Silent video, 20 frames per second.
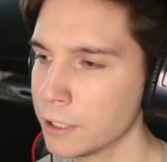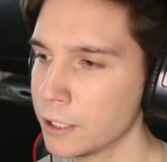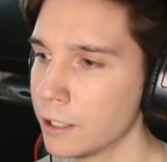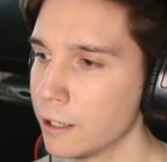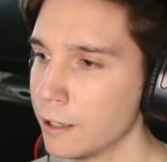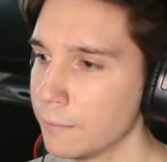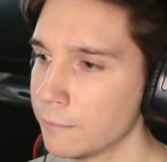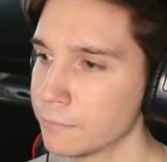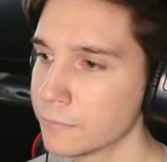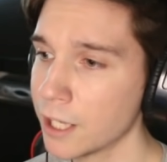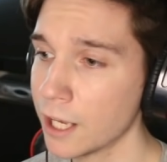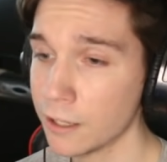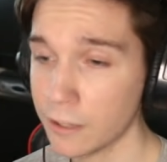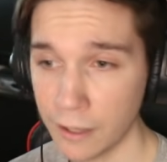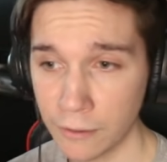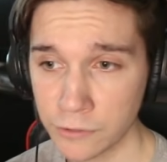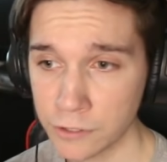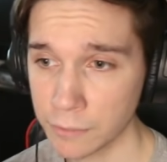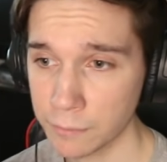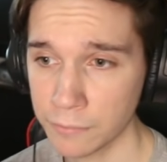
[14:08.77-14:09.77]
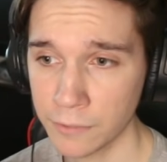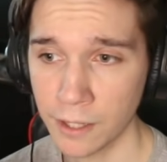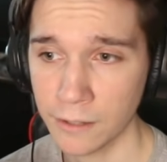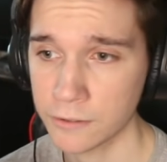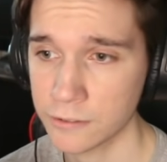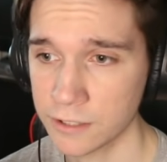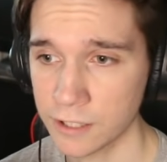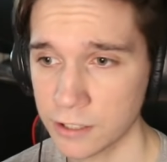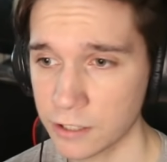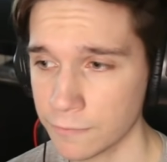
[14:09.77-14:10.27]
But yeah, that
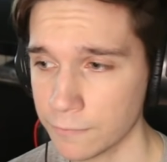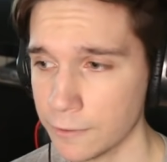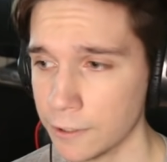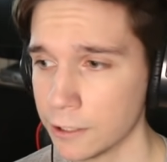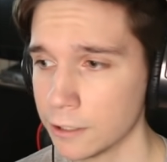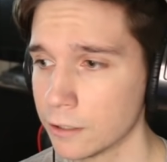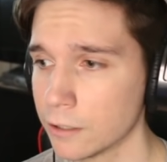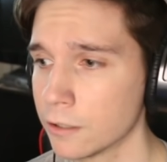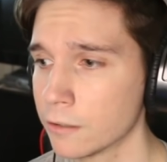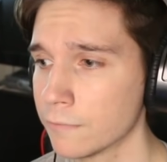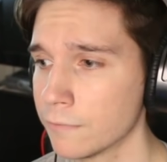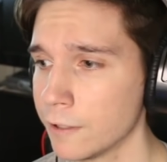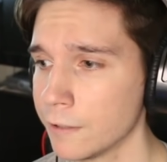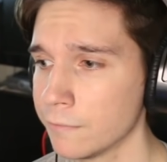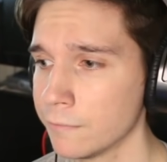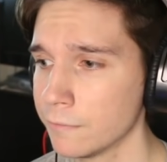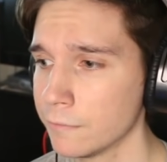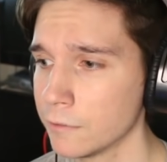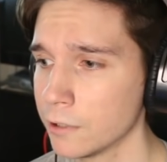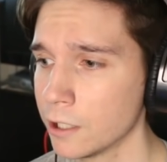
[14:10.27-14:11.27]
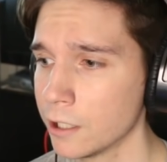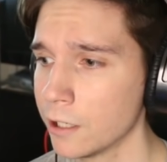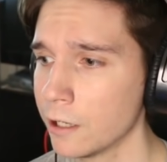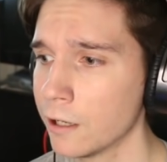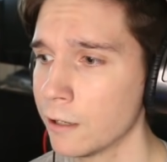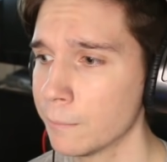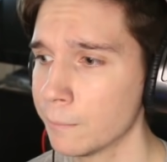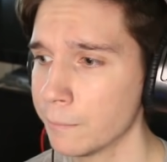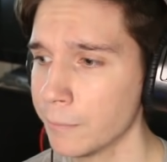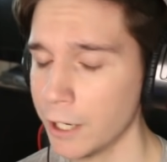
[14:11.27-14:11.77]
was such a fun
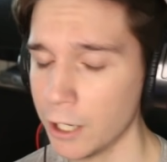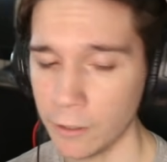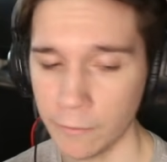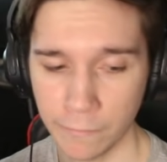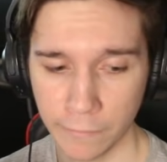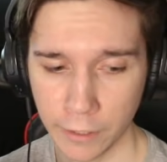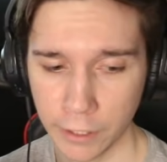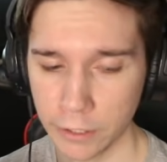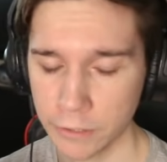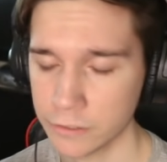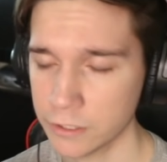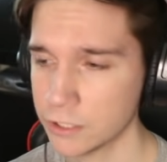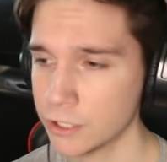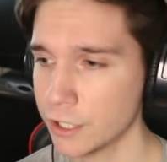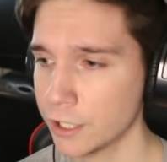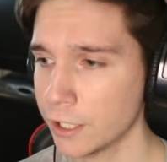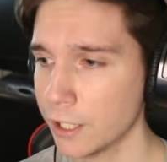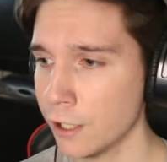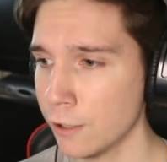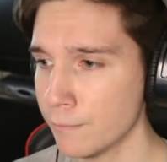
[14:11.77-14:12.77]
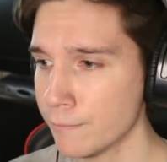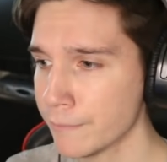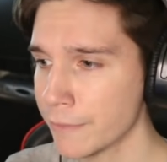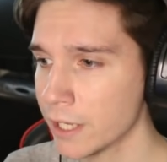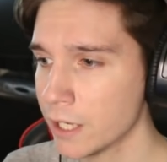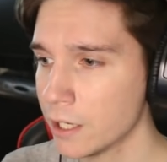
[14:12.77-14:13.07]
pair of videos to check out.